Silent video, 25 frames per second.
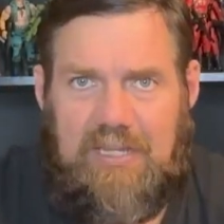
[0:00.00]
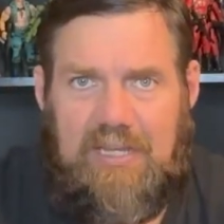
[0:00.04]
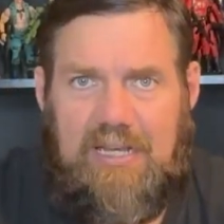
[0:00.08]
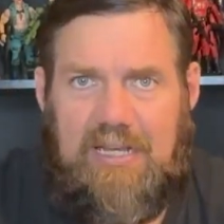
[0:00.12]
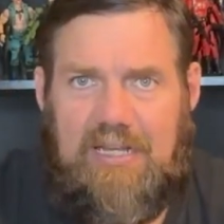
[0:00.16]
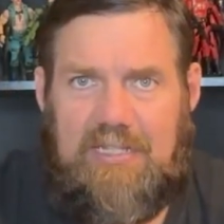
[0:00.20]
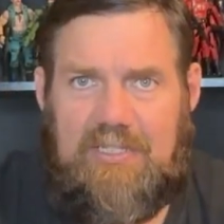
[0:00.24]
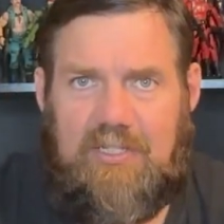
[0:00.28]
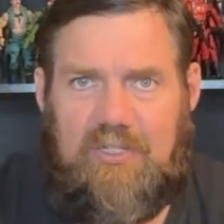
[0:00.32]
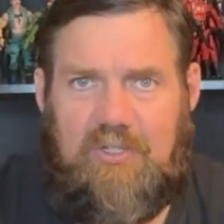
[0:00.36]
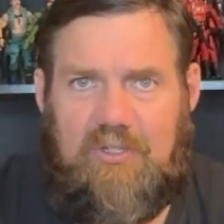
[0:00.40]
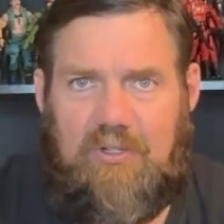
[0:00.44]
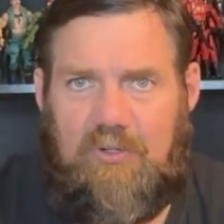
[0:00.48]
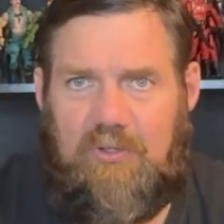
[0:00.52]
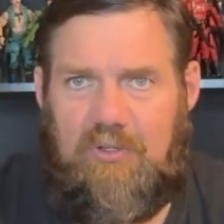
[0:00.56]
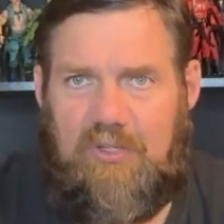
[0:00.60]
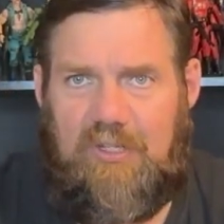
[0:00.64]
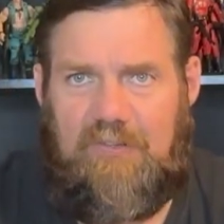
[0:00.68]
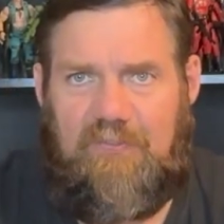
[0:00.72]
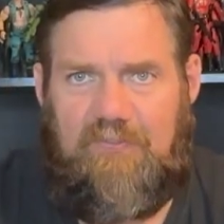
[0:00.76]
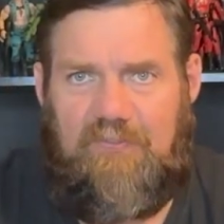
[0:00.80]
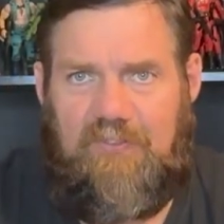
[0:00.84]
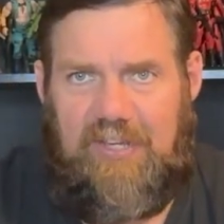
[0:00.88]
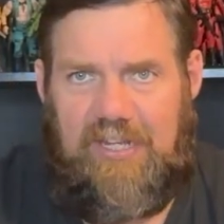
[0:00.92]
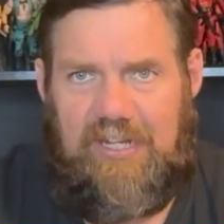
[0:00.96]
It's a cool
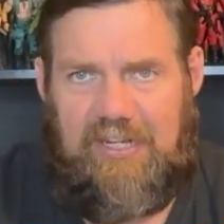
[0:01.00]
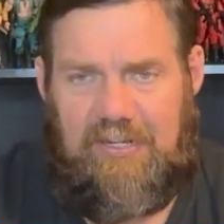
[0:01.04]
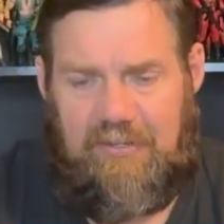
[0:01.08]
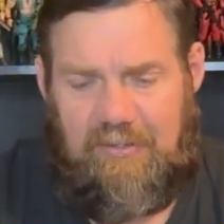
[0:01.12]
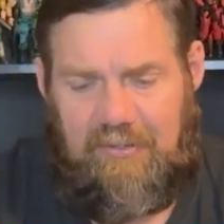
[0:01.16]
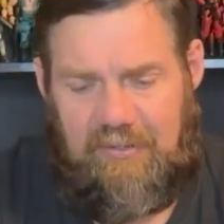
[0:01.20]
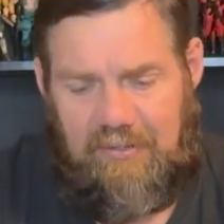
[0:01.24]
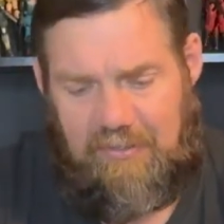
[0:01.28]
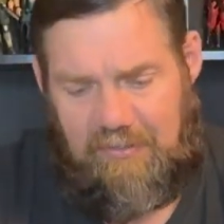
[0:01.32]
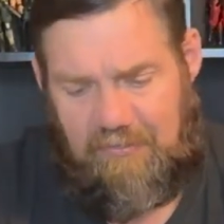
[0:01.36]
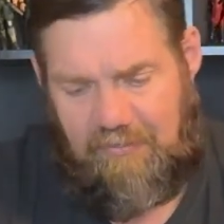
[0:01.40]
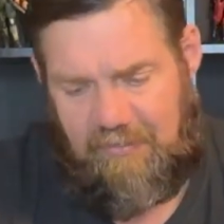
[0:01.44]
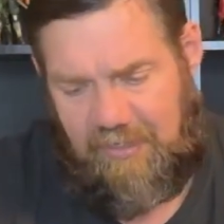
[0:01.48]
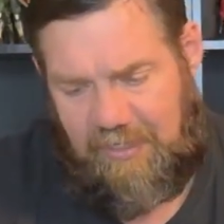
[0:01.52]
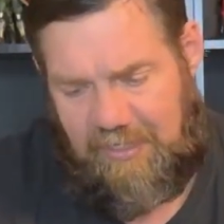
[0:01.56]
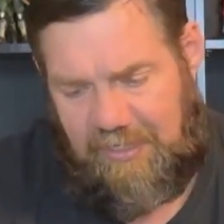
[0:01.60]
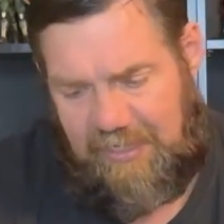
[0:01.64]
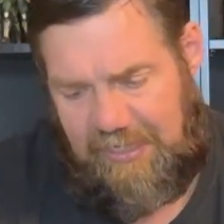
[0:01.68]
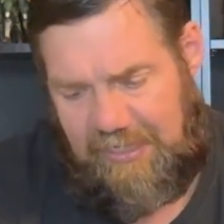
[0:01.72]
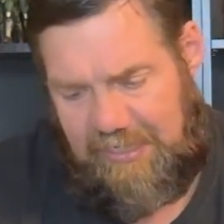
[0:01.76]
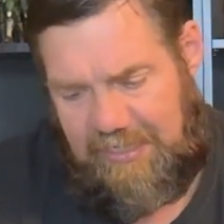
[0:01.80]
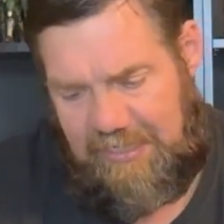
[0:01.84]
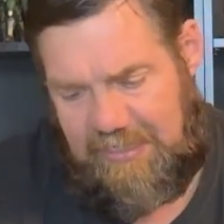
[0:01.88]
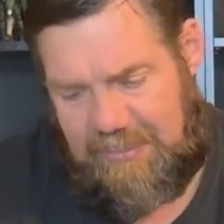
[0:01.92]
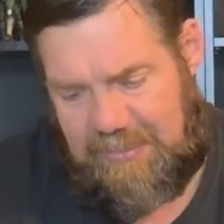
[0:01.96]
looking figure, right?
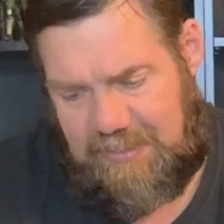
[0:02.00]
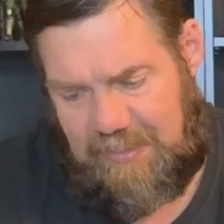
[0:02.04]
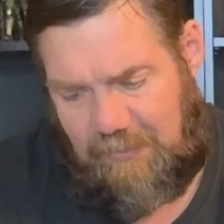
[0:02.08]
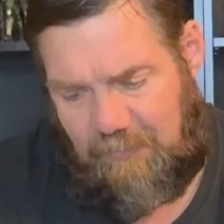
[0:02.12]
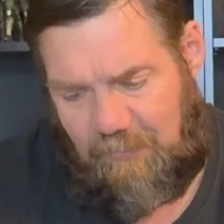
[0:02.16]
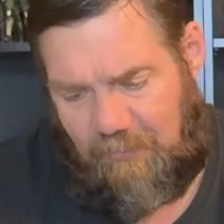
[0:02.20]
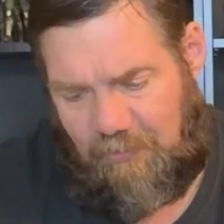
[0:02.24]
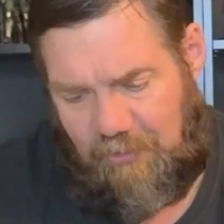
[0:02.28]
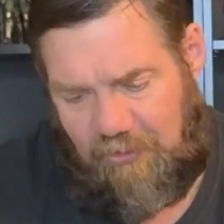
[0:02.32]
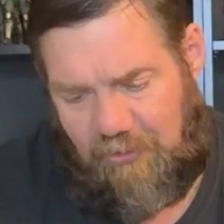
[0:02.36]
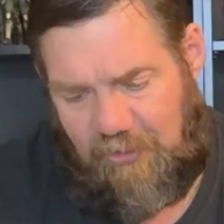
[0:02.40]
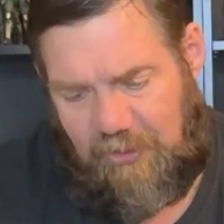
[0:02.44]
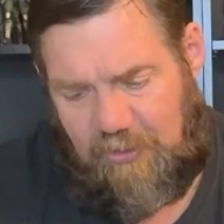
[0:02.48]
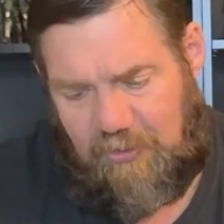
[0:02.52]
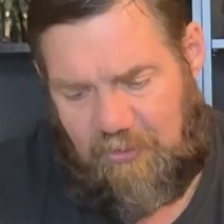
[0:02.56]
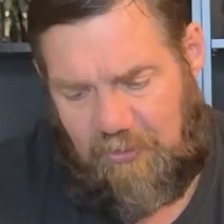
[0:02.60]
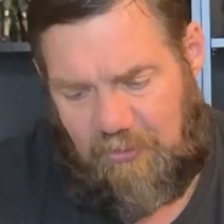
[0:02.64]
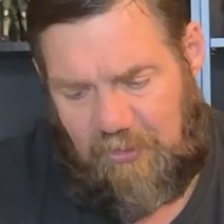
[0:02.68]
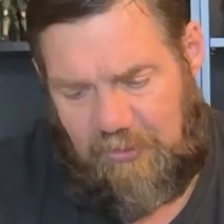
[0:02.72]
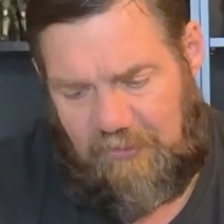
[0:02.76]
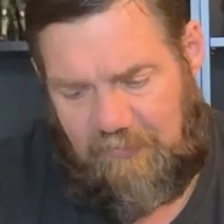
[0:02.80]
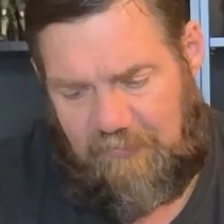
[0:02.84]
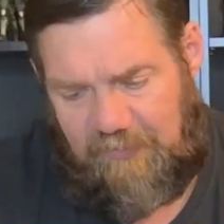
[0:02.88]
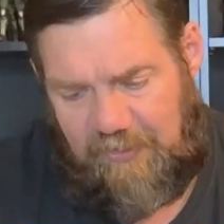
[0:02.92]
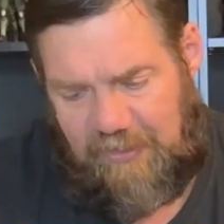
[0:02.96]
He is a really cool
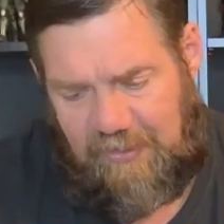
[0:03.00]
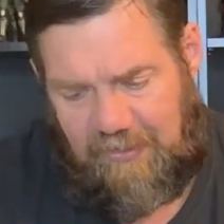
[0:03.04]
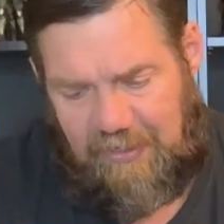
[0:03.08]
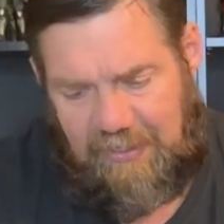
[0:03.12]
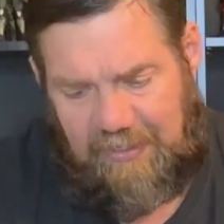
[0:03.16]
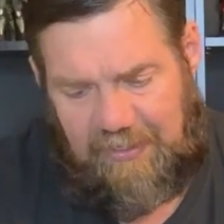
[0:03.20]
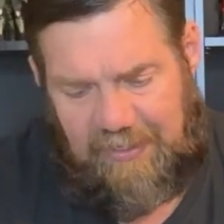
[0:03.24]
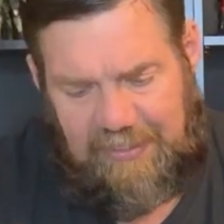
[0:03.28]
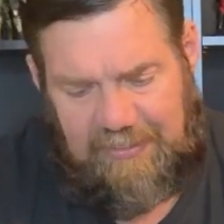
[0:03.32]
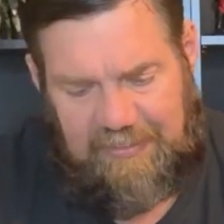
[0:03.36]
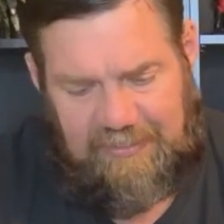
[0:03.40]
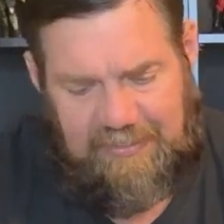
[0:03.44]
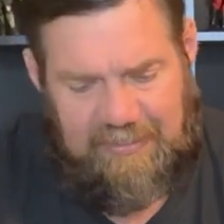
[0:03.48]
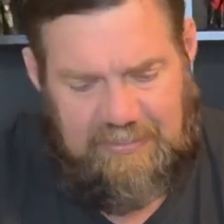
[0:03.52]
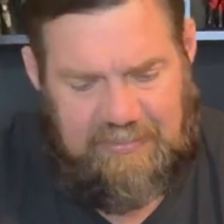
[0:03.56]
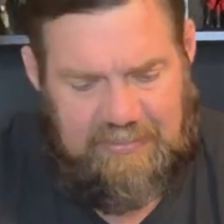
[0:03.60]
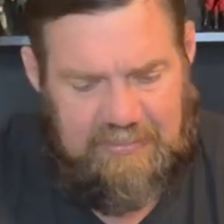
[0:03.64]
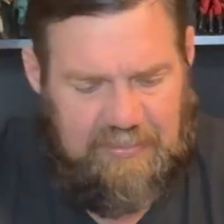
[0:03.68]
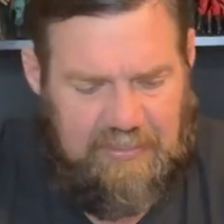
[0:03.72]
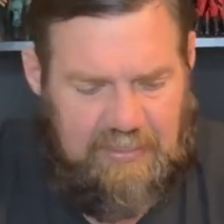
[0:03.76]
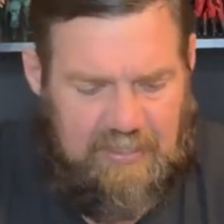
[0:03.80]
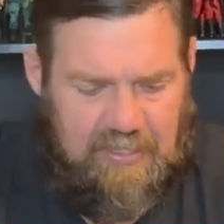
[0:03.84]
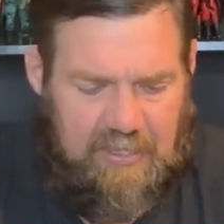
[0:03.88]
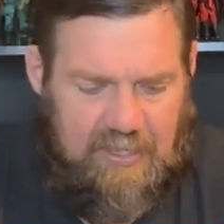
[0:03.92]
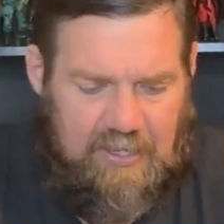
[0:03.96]
looking figure. I like this.
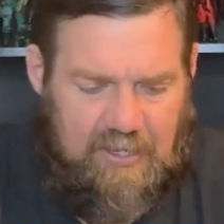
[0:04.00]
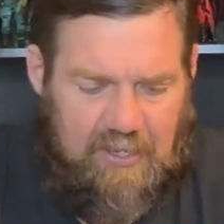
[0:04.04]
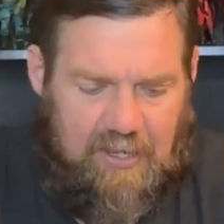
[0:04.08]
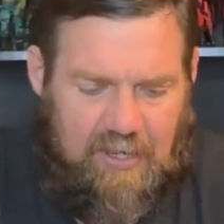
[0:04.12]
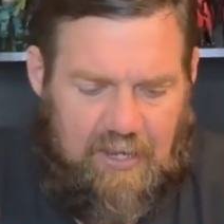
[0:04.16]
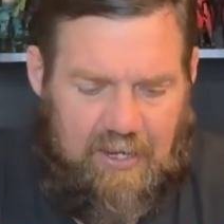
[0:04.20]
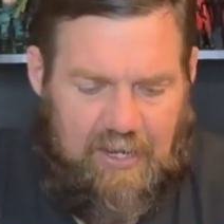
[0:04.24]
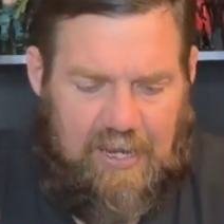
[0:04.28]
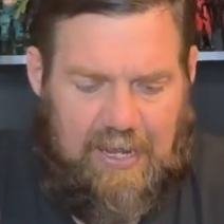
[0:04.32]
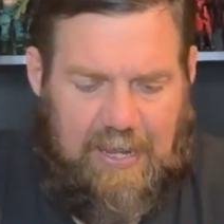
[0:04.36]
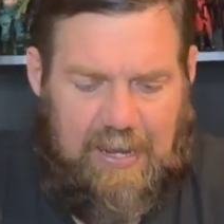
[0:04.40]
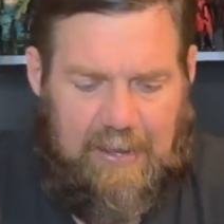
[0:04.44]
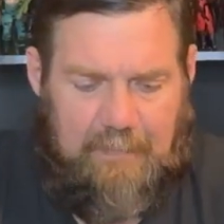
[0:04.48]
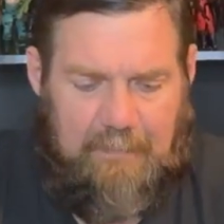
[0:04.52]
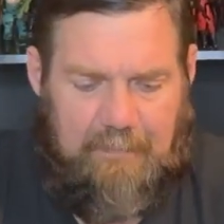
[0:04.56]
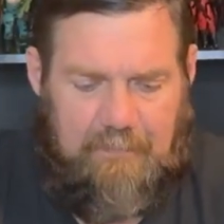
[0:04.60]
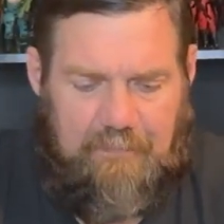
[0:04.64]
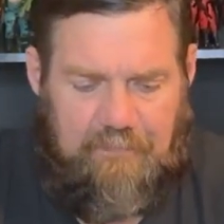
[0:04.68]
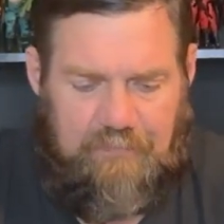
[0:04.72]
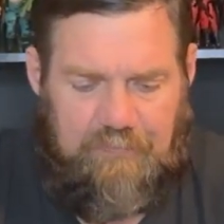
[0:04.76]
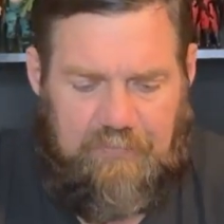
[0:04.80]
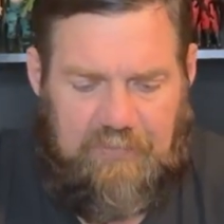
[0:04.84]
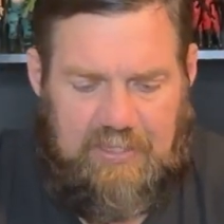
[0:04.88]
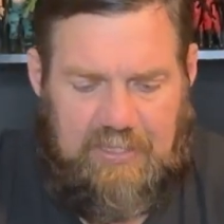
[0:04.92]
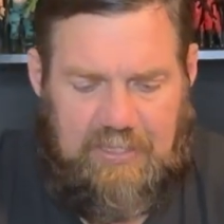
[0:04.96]
All right,
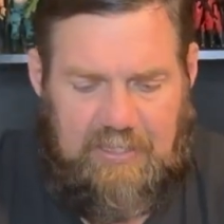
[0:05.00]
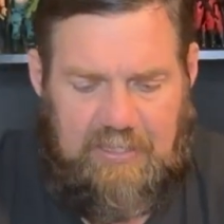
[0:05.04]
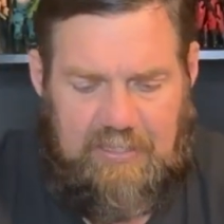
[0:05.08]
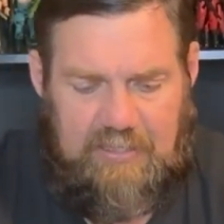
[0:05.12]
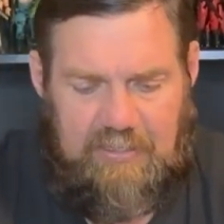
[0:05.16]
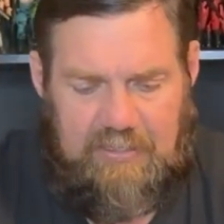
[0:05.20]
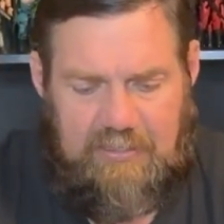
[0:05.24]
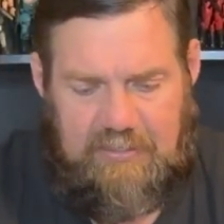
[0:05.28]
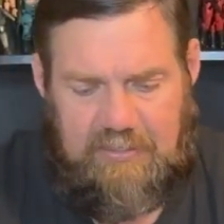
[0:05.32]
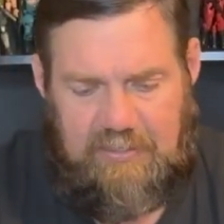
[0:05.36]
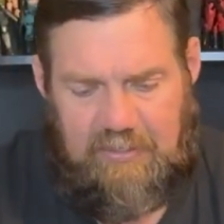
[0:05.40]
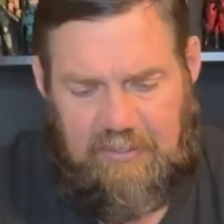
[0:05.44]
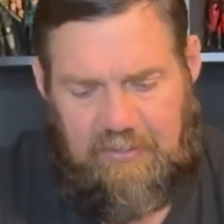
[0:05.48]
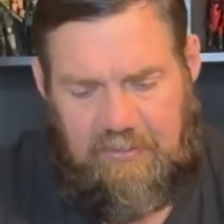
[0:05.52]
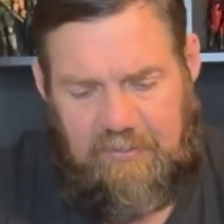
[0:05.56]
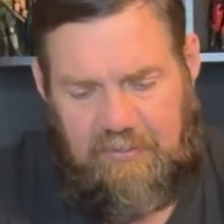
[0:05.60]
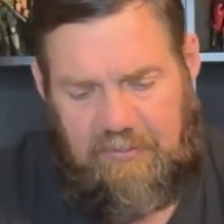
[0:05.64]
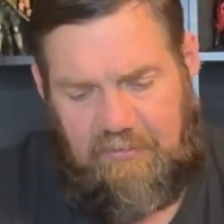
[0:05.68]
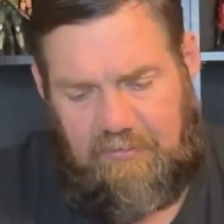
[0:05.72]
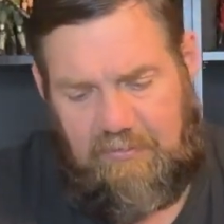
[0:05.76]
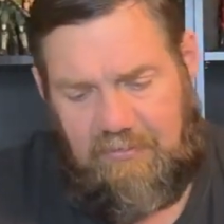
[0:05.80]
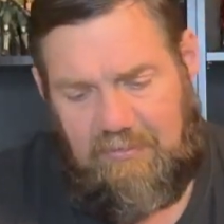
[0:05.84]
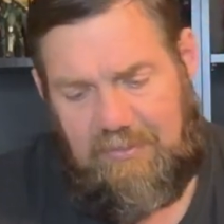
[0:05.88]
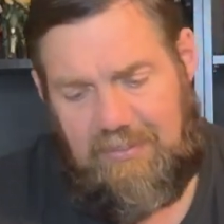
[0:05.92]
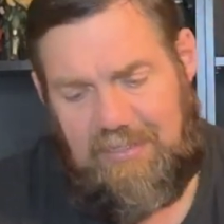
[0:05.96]

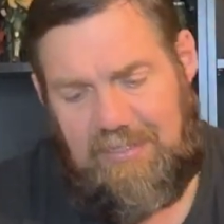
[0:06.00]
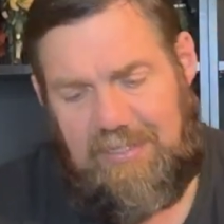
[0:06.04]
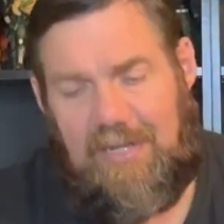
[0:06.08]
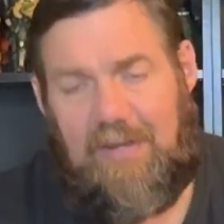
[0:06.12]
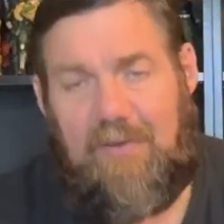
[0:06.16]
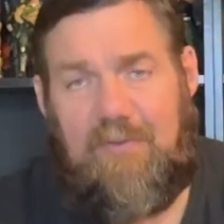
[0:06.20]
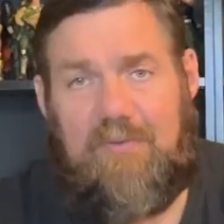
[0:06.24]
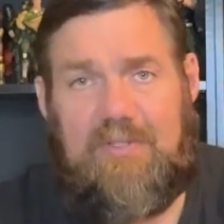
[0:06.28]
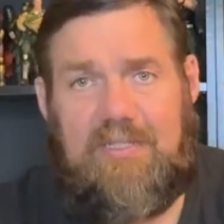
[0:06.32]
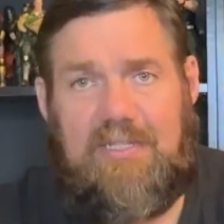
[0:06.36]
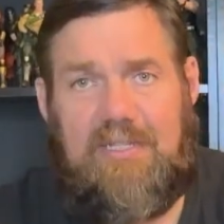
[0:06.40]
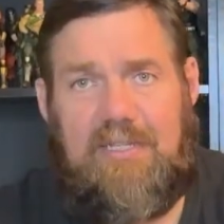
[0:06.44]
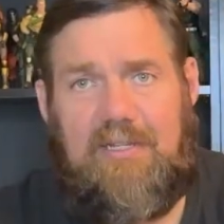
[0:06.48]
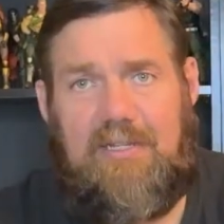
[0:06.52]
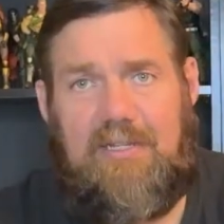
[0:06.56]
so that was